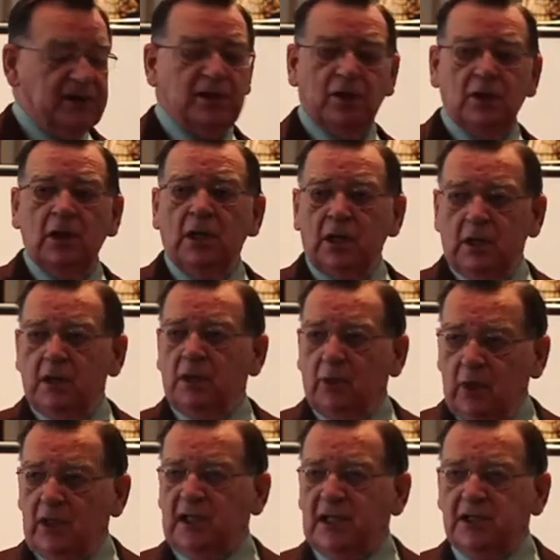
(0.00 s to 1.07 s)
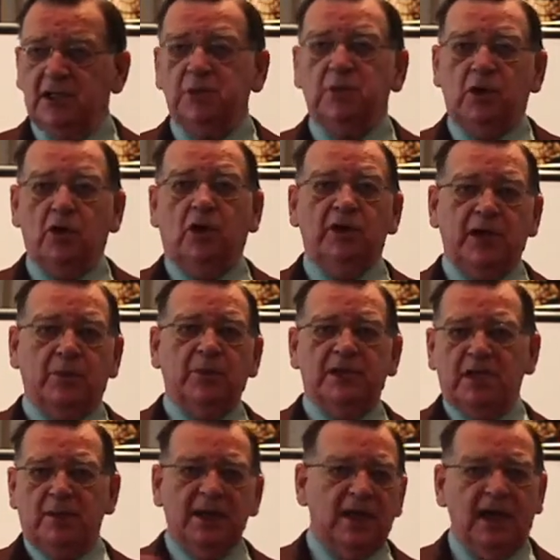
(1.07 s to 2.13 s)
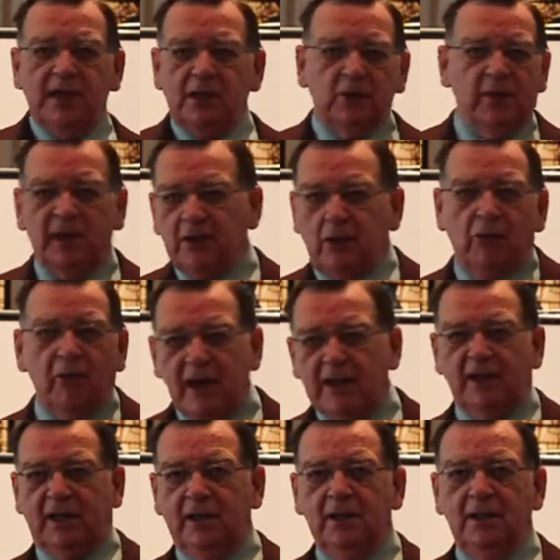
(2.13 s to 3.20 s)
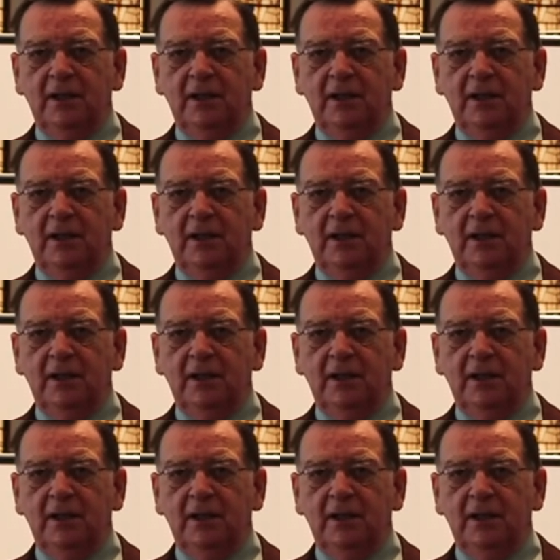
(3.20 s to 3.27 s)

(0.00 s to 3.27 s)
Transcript: So the Waldensians were caught up with something I knew about already,